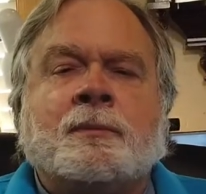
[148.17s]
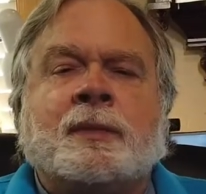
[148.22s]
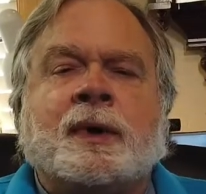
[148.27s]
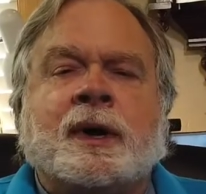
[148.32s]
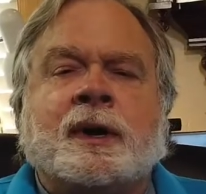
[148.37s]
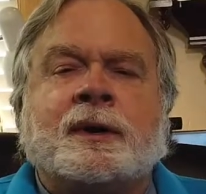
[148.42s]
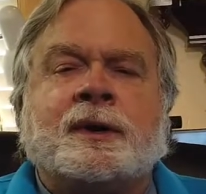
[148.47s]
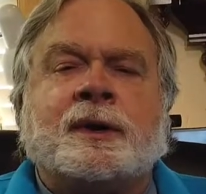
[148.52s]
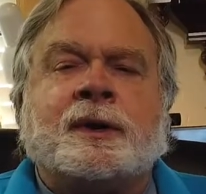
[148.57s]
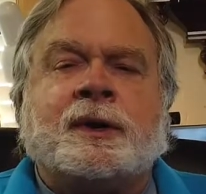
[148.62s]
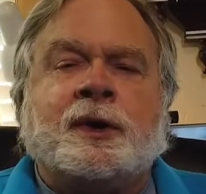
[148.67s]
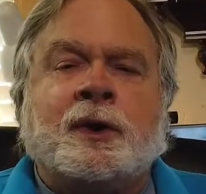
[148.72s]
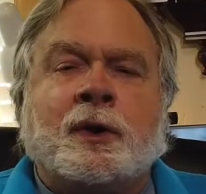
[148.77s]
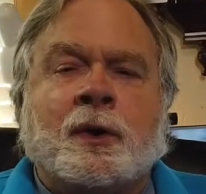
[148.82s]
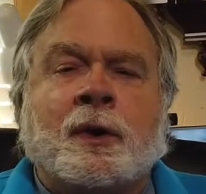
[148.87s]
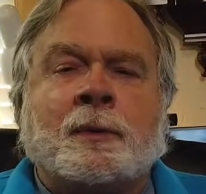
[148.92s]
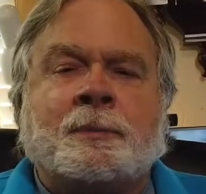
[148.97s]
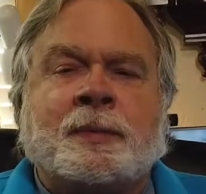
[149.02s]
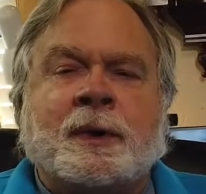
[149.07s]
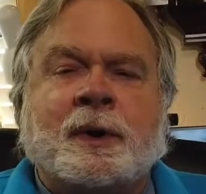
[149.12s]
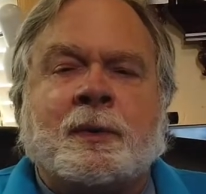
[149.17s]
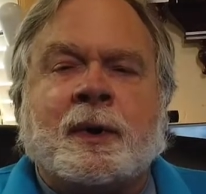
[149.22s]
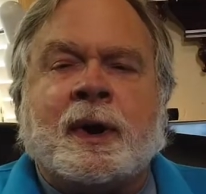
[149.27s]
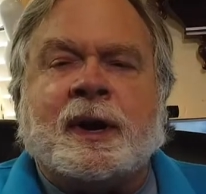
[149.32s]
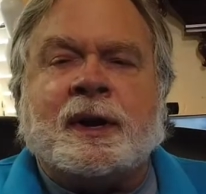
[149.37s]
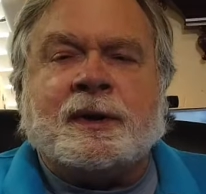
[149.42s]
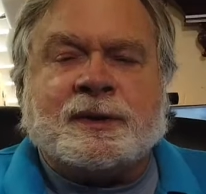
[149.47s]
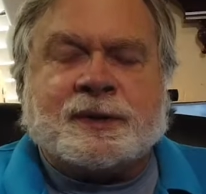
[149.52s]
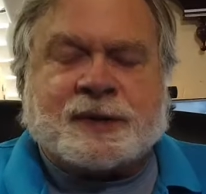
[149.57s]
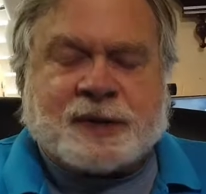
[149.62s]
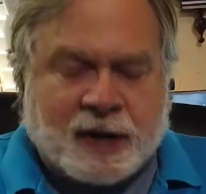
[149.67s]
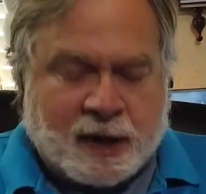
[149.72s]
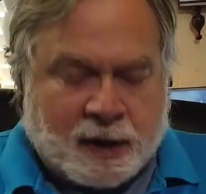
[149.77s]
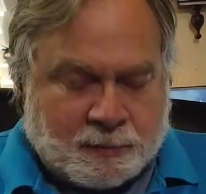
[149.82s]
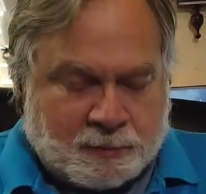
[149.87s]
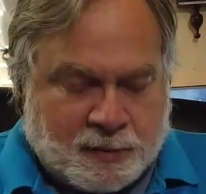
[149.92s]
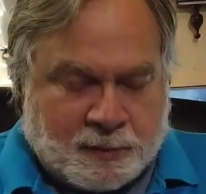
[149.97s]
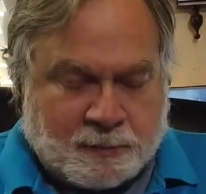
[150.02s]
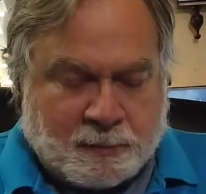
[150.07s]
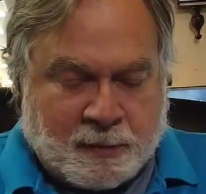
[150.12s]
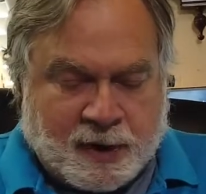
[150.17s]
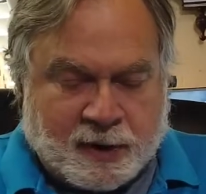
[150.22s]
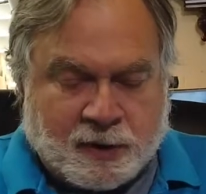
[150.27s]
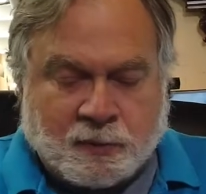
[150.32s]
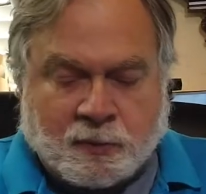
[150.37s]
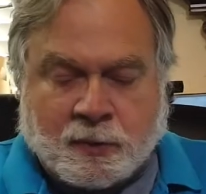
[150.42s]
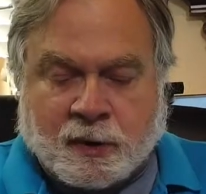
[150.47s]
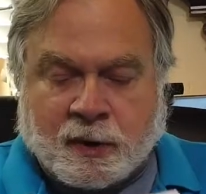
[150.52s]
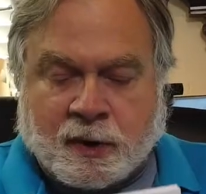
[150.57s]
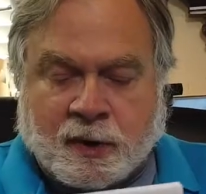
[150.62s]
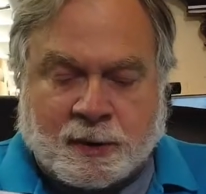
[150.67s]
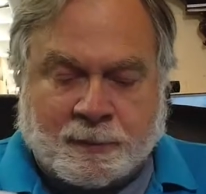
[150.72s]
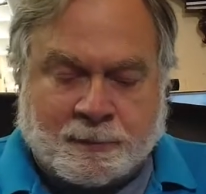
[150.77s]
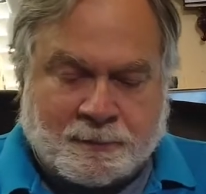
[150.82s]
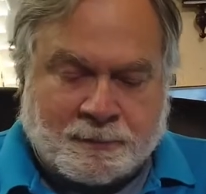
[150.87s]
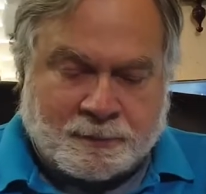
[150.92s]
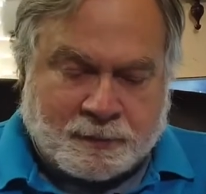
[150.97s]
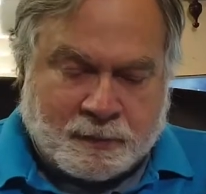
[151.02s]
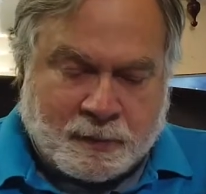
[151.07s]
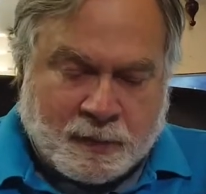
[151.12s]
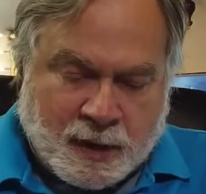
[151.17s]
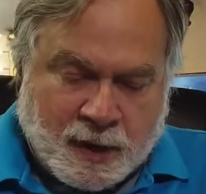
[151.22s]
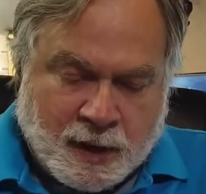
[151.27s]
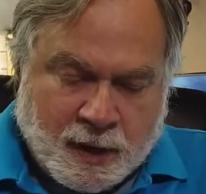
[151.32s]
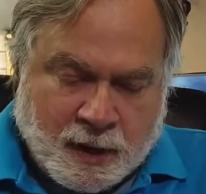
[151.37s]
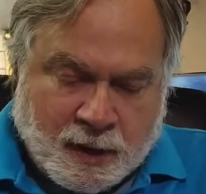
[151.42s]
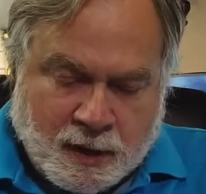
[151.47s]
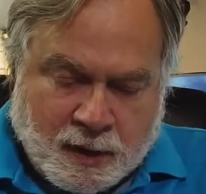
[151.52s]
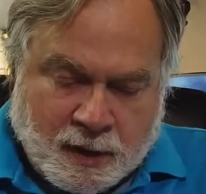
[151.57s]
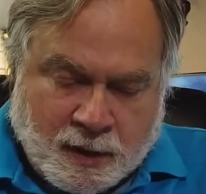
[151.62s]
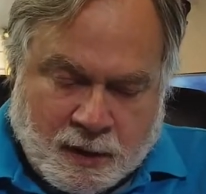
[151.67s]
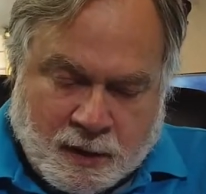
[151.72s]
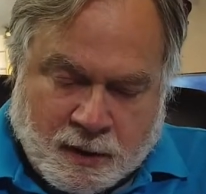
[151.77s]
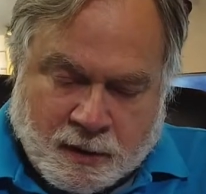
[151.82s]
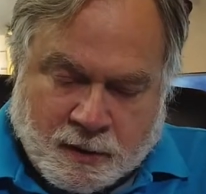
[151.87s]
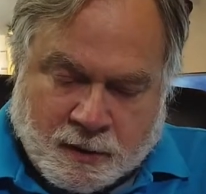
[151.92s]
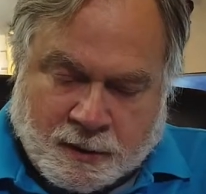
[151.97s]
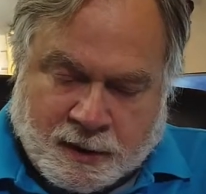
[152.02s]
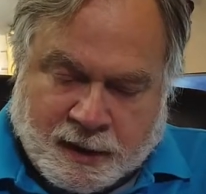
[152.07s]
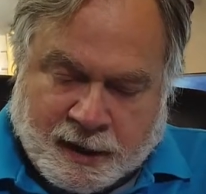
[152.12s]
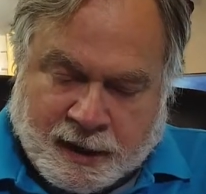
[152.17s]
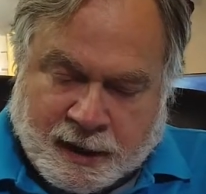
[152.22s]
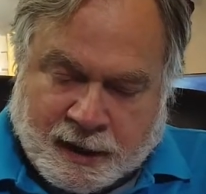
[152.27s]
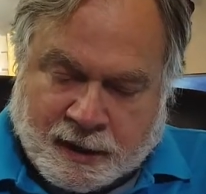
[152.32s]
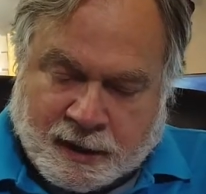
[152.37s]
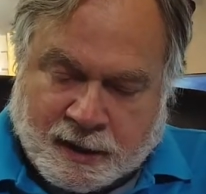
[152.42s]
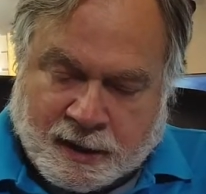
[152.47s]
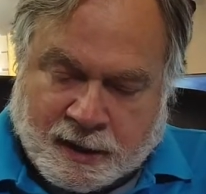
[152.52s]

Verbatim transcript: But QRP radios can be made to work. Okay.